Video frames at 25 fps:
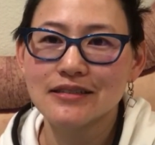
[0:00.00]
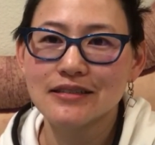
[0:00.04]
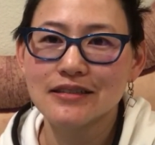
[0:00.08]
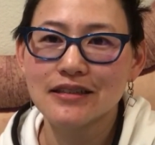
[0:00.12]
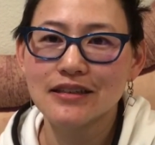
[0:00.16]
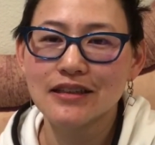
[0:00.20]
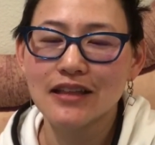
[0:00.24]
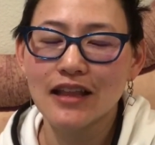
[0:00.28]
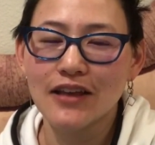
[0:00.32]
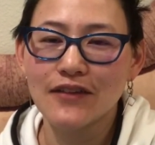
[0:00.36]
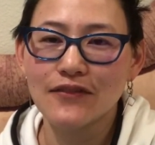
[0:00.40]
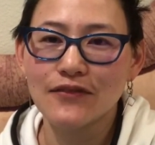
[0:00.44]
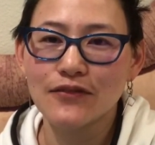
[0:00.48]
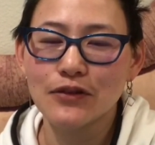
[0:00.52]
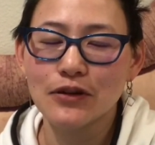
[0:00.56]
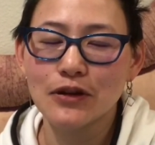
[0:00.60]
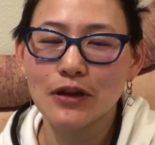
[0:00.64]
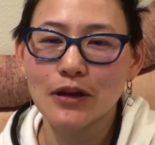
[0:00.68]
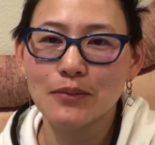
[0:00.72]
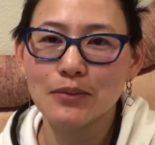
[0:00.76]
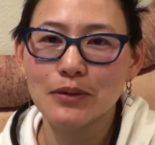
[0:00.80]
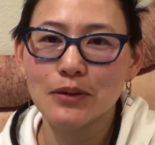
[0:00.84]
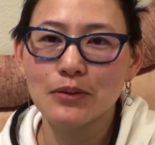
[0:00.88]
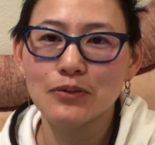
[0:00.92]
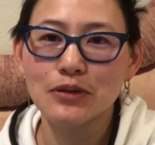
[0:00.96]
life would
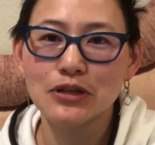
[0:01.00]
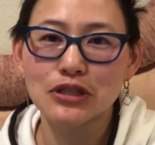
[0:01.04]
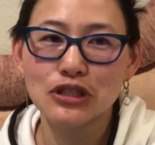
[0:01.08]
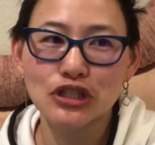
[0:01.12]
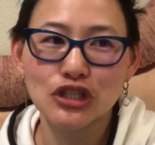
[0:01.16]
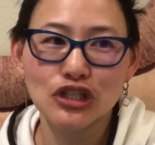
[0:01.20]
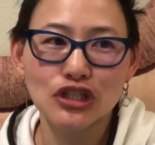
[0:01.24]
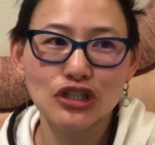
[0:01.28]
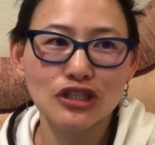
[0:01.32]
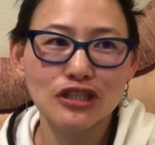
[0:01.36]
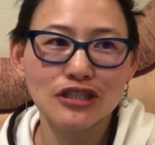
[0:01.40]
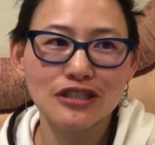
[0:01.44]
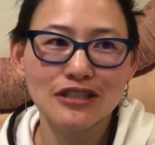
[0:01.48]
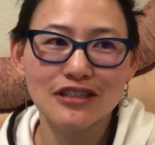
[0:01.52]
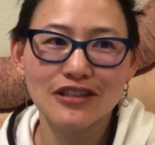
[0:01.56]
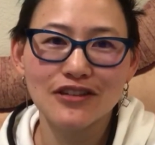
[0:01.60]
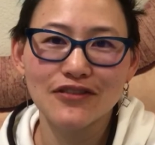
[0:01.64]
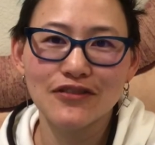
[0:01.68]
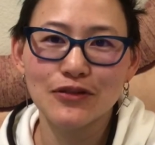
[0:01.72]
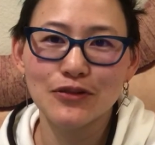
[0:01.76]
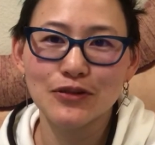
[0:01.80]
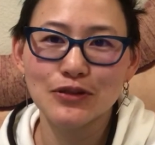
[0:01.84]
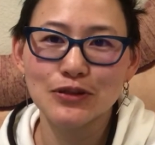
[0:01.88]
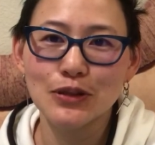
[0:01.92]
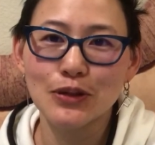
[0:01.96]
not be richer if
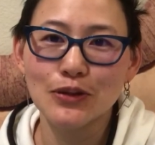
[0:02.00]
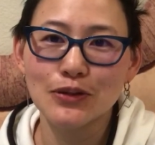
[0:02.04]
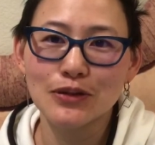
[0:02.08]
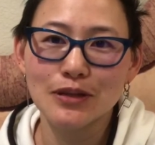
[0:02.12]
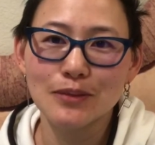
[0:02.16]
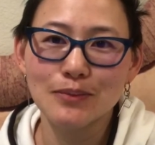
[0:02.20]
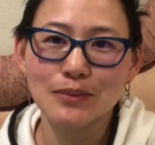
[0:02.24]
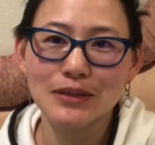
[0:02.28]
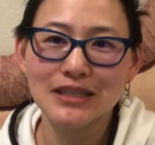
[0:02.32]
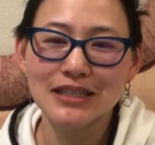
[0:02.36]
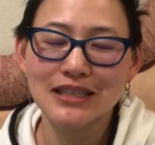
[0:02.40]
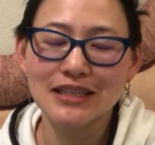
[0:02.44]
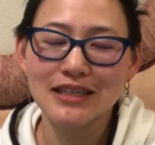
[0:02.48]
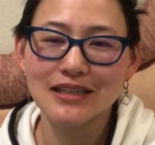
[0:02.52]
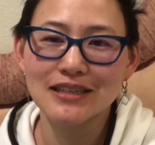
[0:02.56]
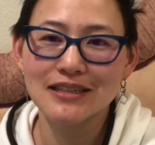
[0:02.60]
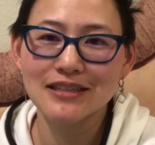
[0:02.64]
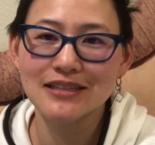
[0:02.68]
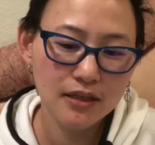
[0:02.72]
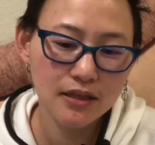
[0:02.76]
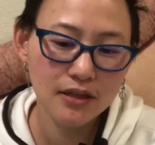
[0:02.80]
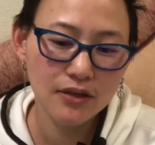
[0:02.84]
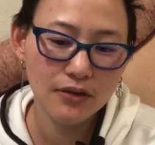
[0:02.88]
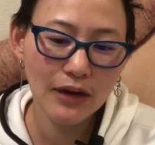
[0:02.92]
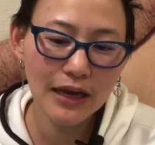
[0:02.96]
it was only
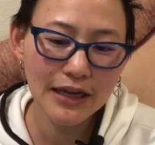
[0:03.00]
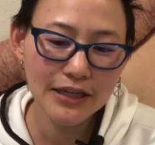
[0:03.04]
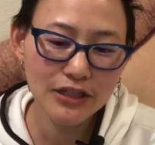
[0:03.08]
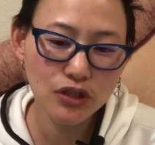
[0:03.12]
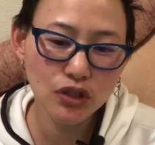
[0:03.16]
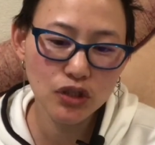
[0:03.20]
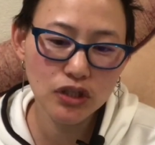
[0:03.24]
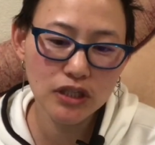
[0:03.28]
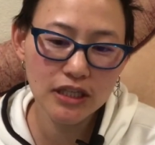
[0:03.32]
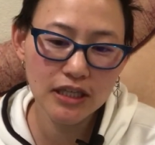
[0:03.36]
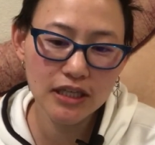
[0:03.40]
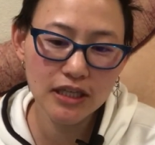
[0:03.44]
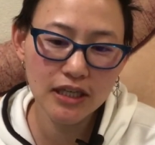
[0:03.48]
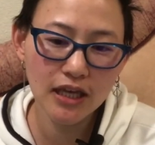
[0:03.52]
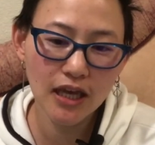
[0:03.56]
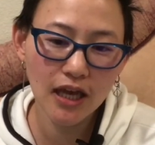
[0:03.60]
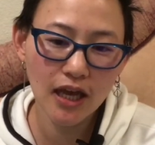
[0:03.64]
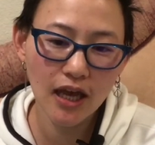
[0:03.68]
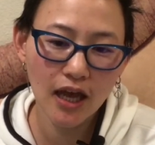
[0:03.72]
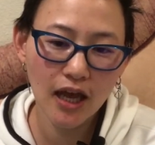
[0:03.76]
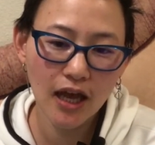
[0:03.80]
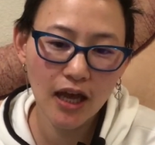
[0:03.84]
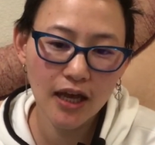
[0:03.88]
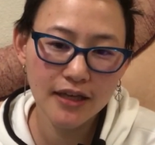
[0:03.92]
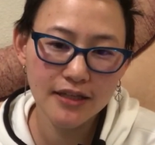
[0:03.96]
BTS. Gradually,
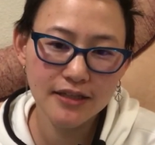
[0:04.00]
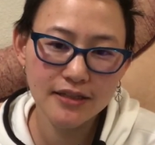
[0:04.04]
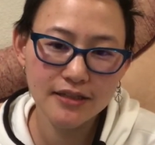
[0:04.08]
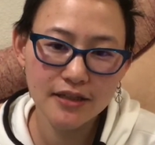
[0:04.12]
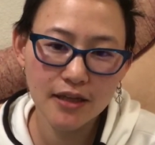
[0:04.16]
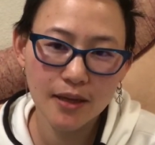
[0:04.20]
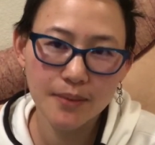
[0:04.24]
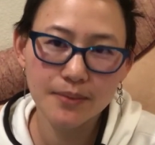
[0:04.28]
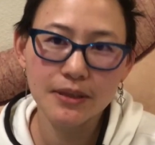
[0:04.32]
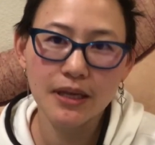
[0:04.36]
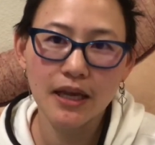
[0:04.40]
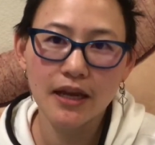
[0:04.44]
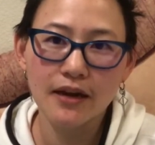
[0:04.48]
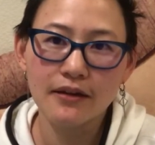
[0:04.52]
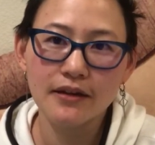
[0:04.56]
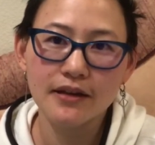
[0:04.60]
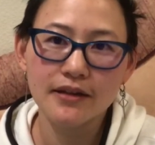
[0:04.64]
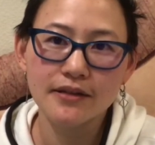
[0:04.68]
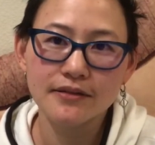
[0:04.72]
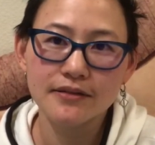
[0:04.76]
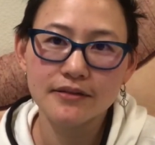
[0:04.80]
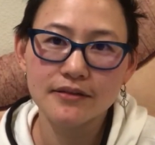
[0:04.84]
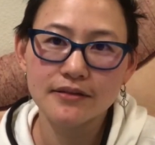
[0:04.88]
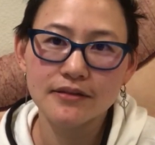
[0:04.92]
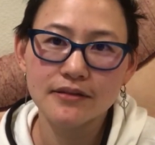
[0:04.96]
I stopped caring
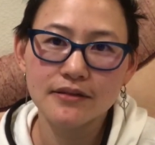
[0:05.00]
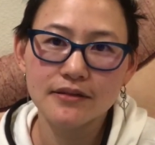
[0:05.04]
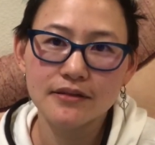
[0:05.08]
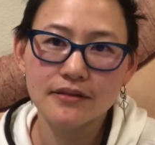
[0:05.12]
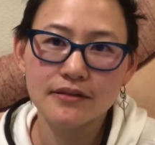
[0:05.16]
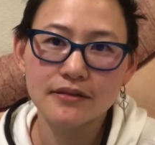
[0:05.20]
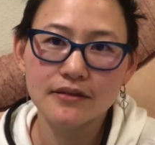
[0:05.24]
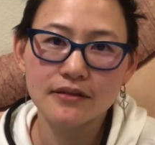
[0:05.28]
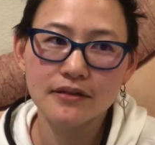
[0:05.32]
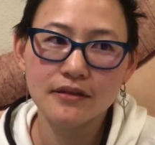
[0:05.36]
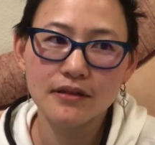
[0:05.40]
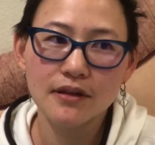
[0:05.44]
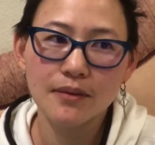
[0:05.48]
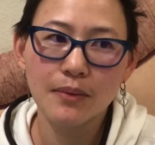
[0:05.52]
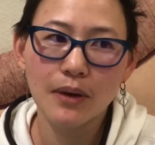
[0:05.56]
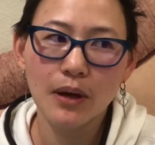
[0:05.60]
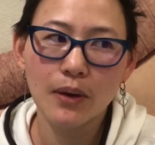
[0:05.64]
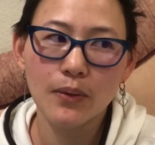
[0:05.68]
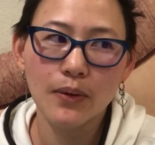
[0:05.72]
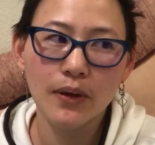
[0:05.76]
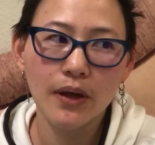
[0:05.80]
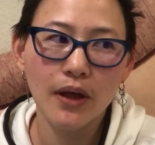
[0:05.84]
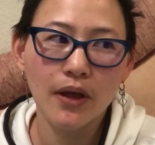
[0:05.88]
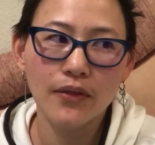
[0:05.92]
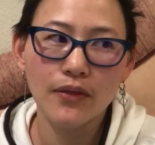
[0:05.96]
about
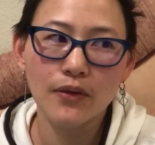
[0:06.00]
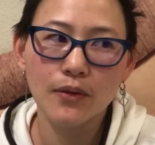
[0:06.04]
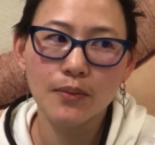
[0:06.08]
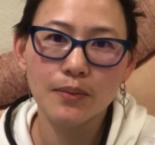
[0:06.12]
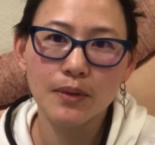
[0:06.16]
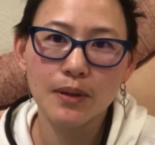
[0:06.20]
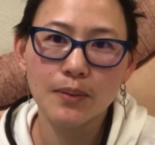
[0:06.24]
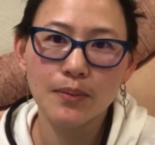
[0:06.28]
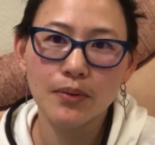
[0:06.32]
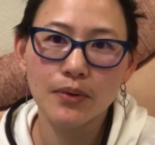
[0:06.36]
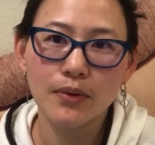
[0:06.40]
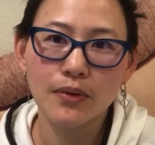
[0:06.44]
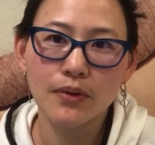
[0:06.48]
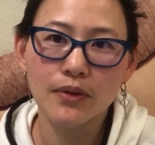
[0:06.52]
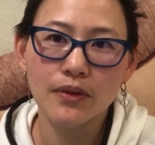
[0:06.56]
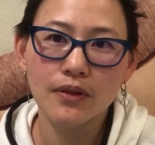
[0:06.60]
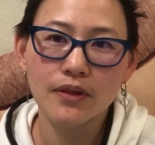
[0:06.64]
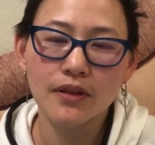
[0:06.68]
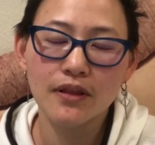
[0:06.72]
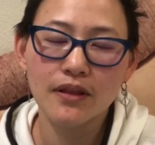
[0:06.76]
what other people